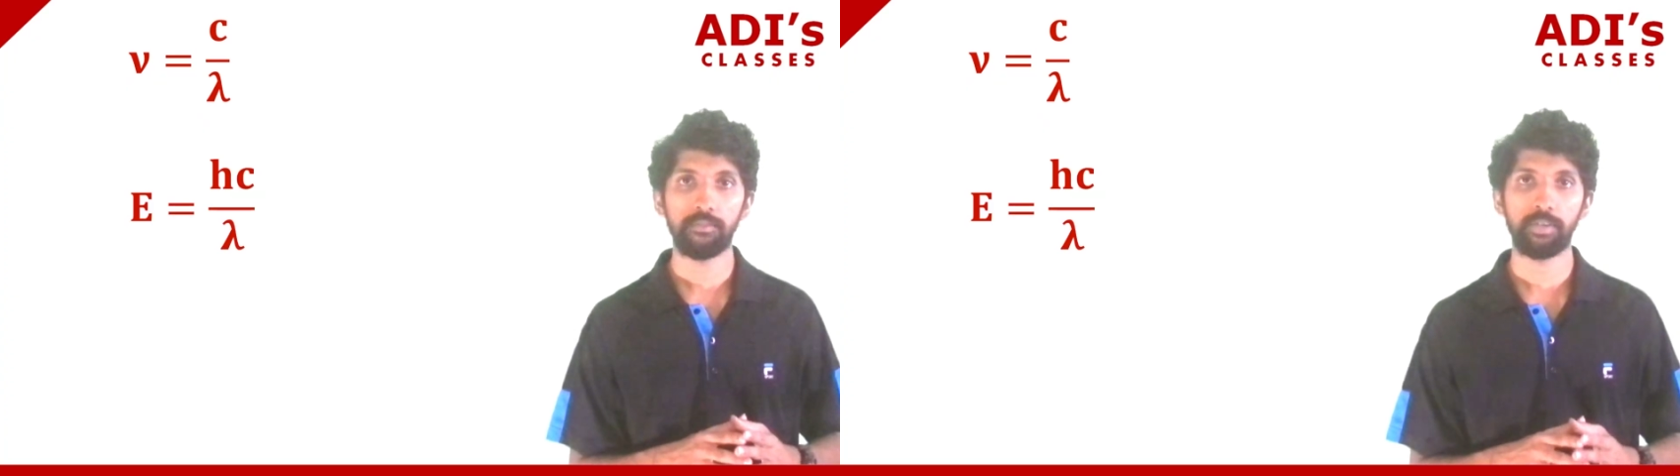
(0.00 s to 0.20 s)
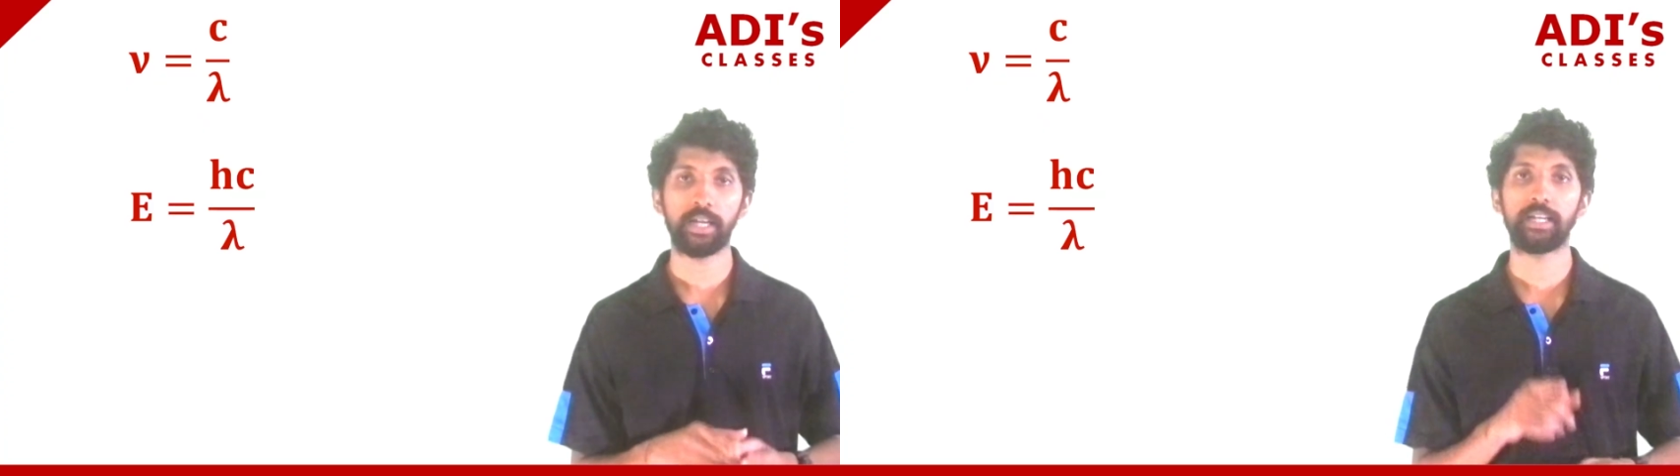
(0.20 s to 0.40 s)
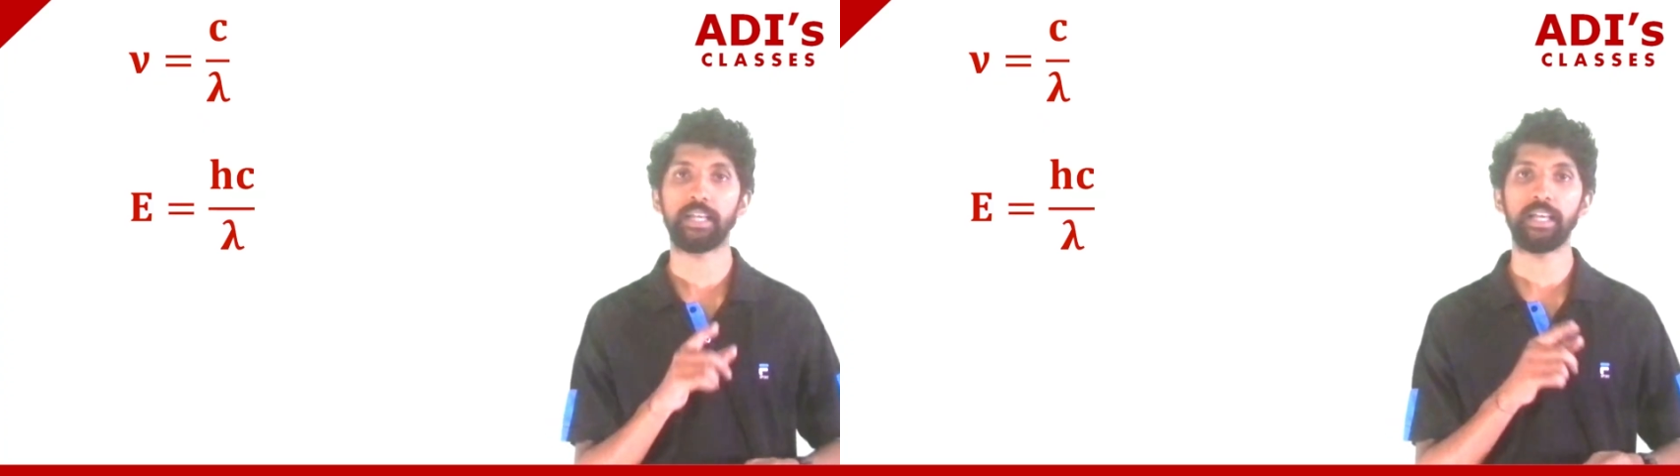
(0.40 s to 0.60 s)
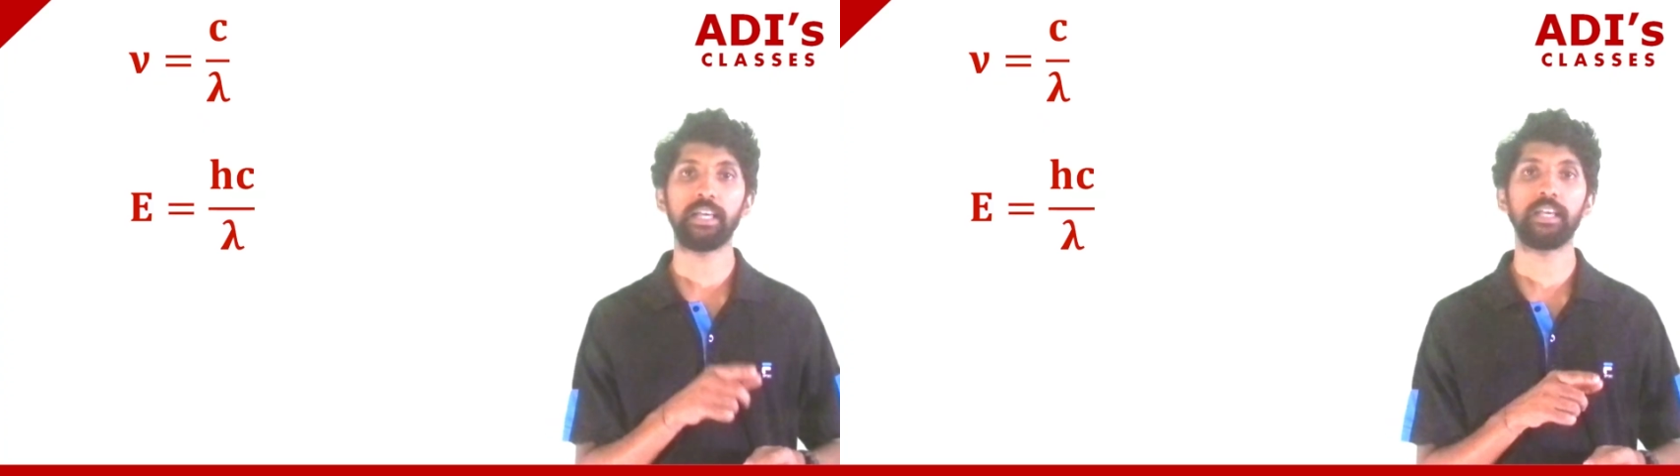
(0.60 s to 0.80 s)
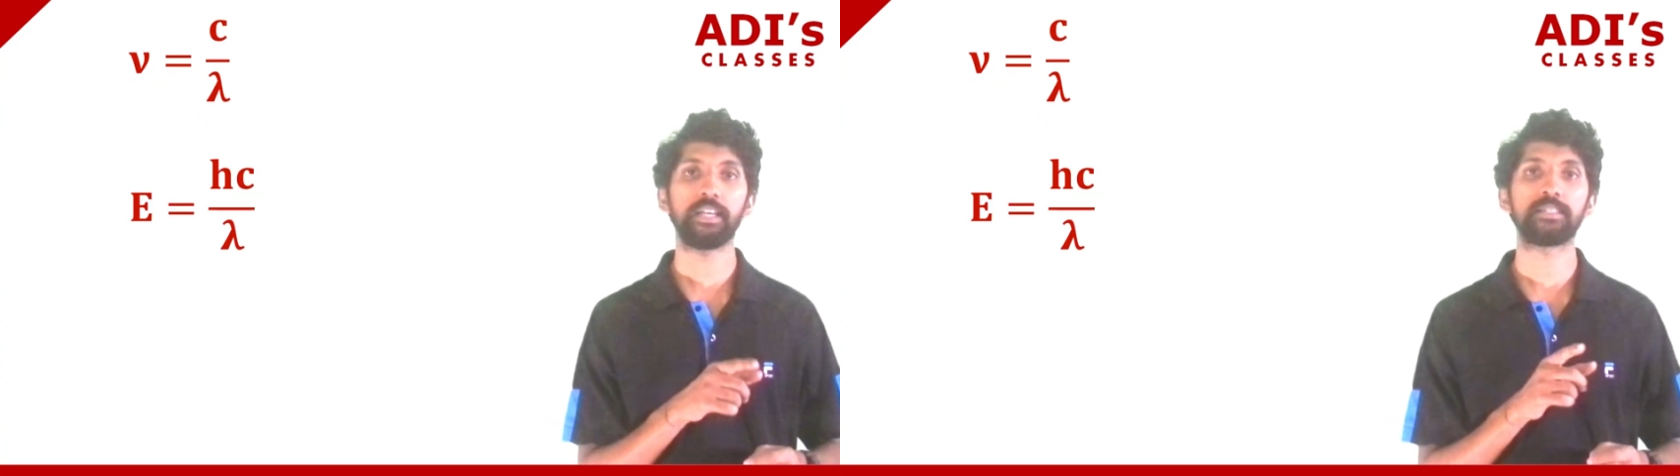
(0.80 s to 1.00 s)
we get
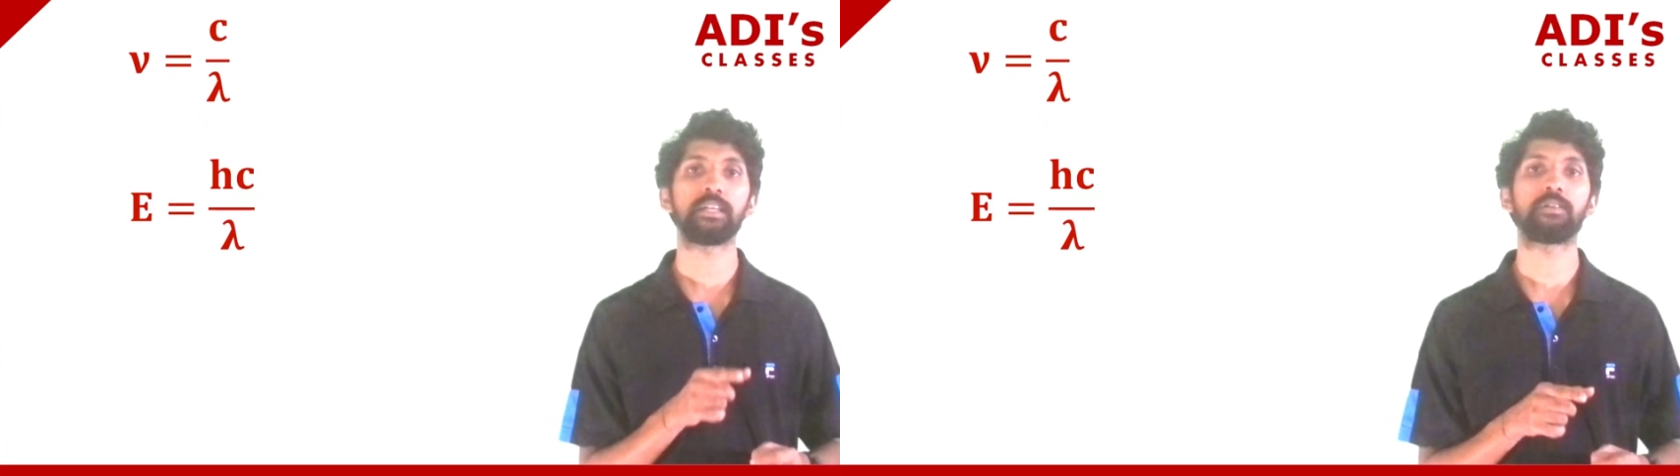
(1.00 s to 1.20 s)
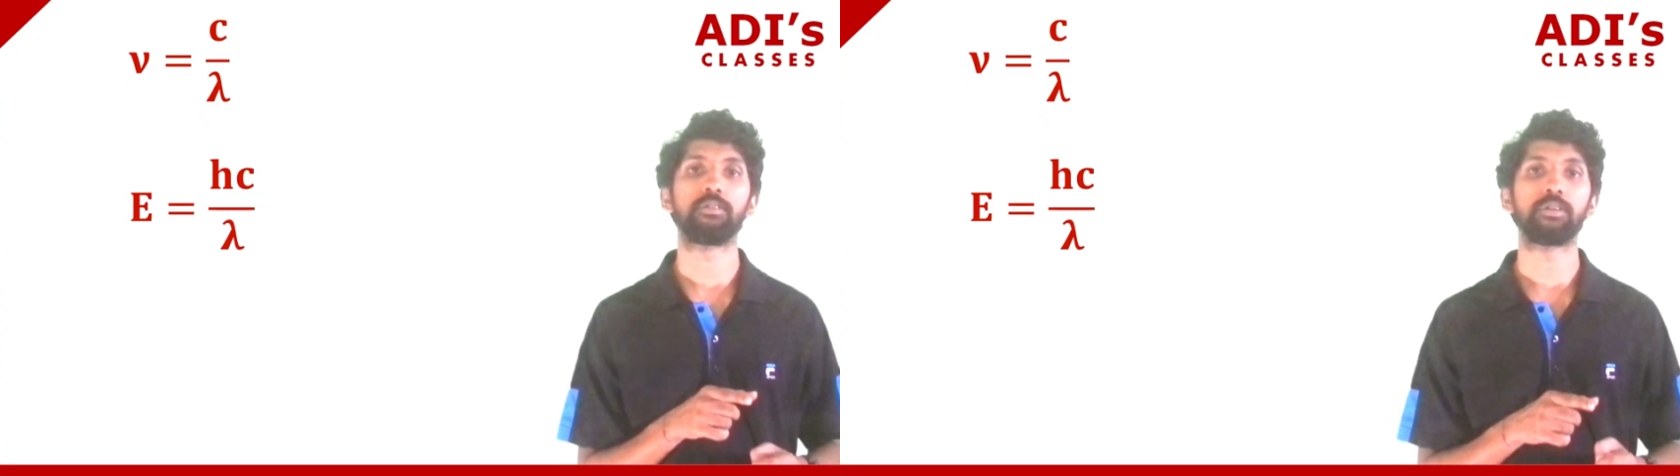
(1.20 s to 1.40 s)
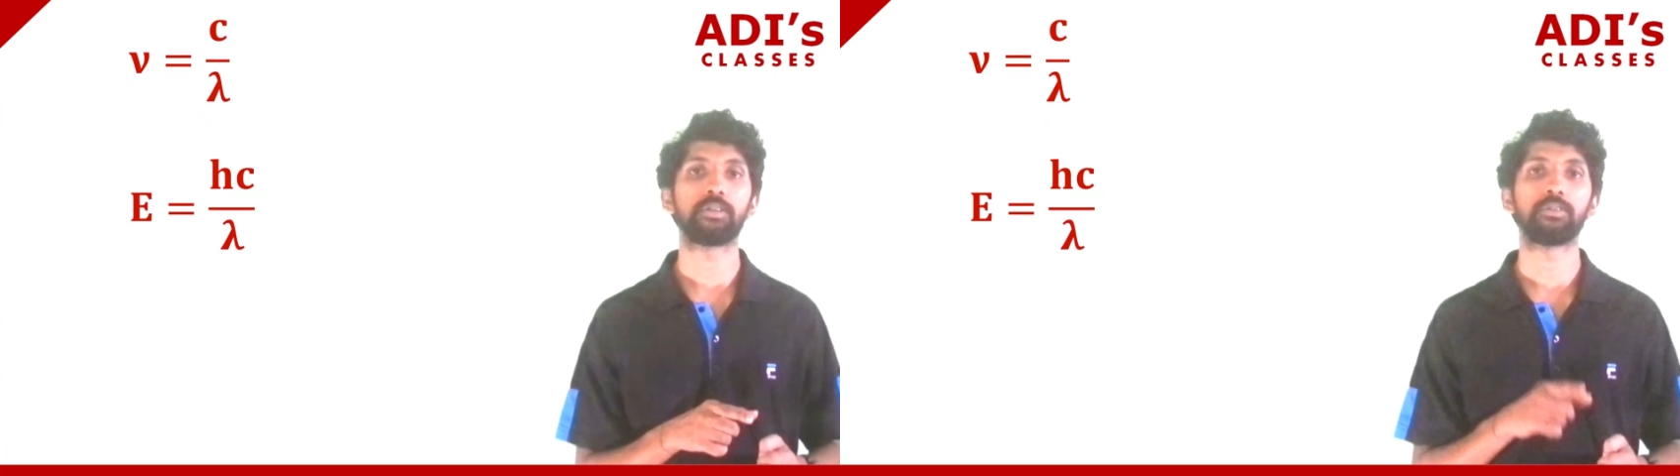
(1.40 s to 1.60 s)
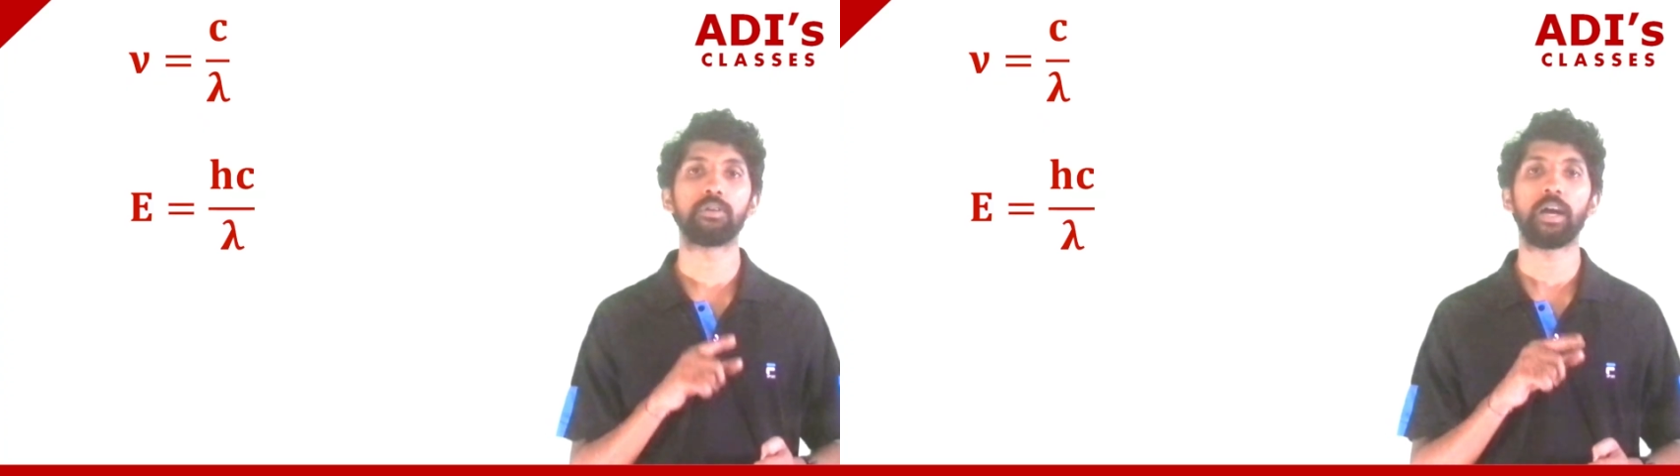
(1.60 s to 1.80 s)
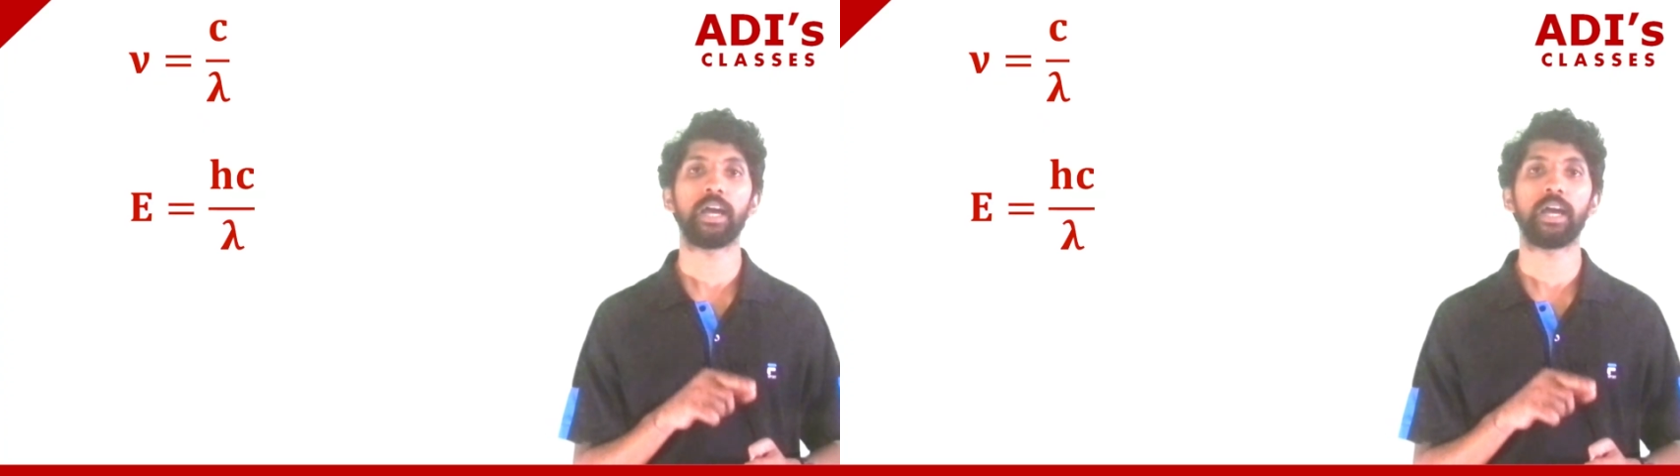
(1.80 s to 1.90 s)
E is equal to